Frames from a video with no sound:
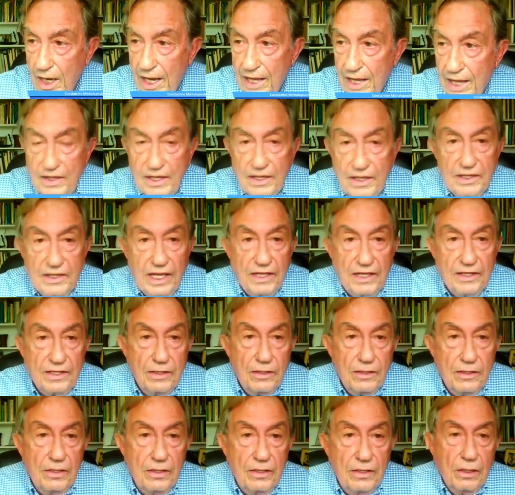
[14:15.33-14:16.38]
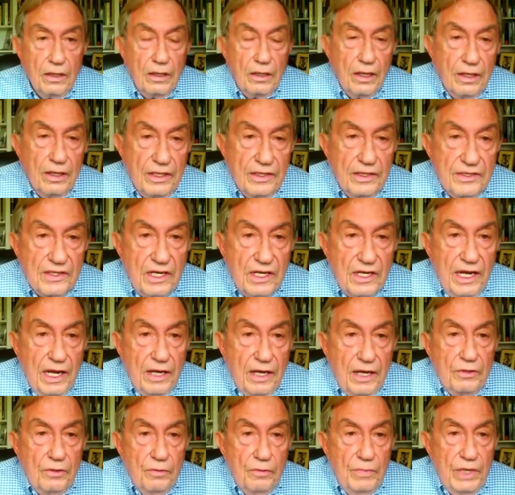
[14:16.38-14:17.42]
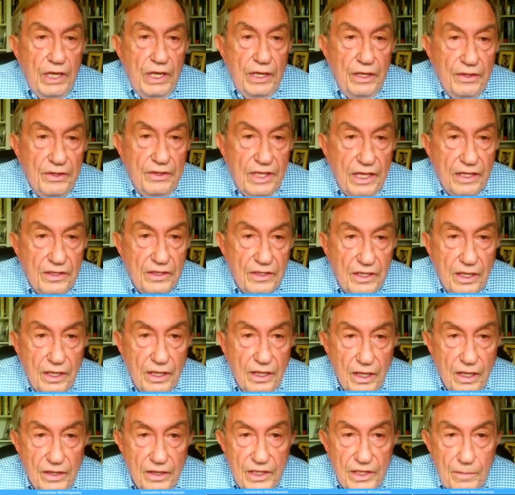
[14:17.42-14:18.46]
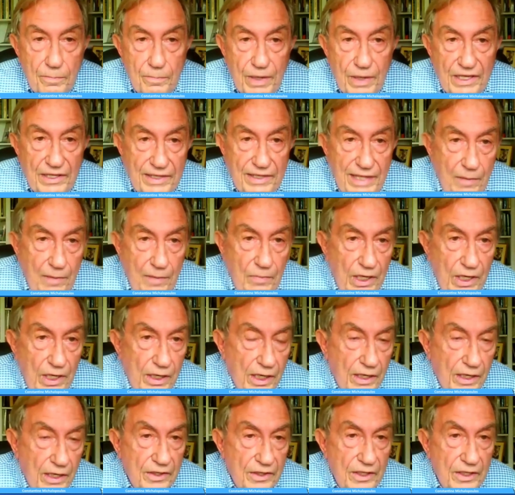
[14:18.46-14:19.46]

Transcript: I think that it's clear to me that the pandemic